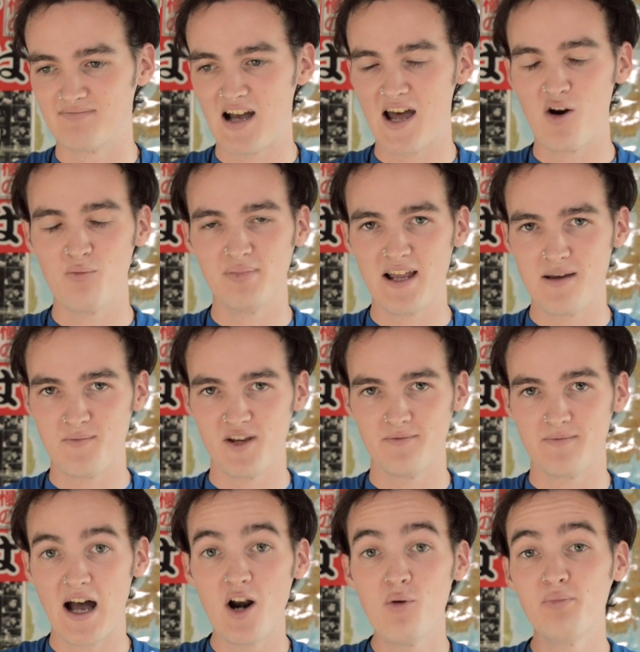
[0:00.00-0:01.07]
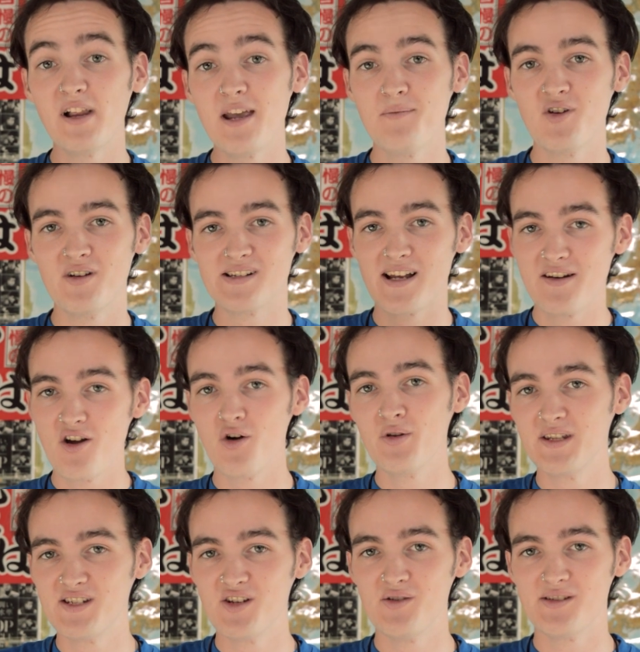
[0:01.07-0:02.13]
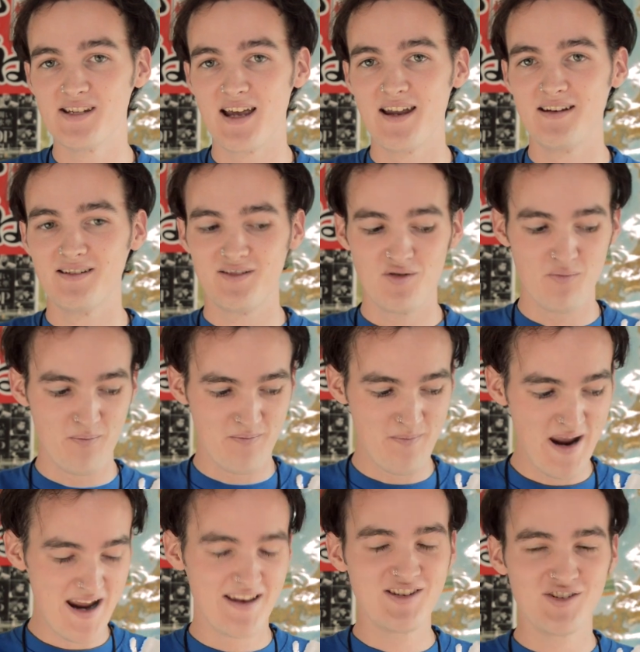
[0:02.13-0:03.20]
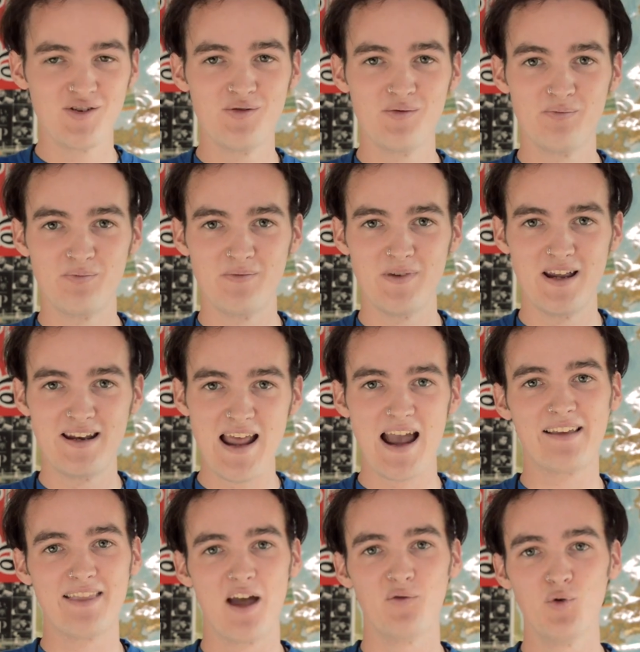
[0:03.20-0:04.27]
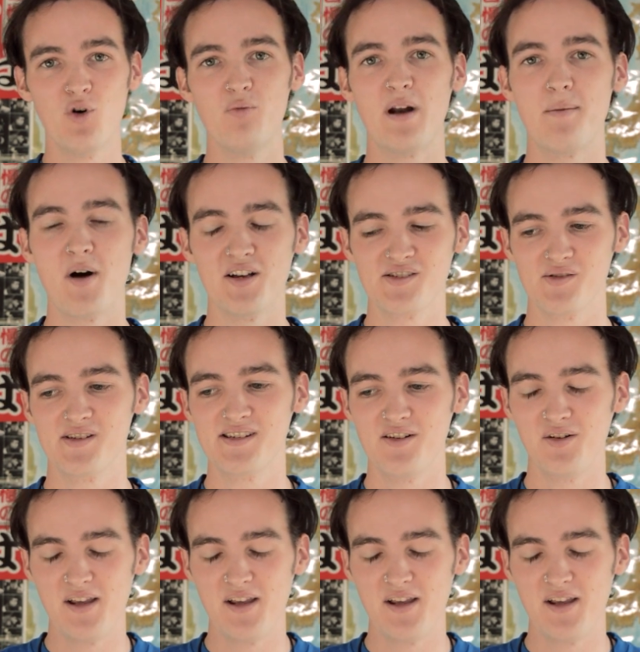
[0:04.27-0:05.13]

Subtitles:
I don't blame you. I don't blame you because I know the dudes that made you enact that rule, but I'm also still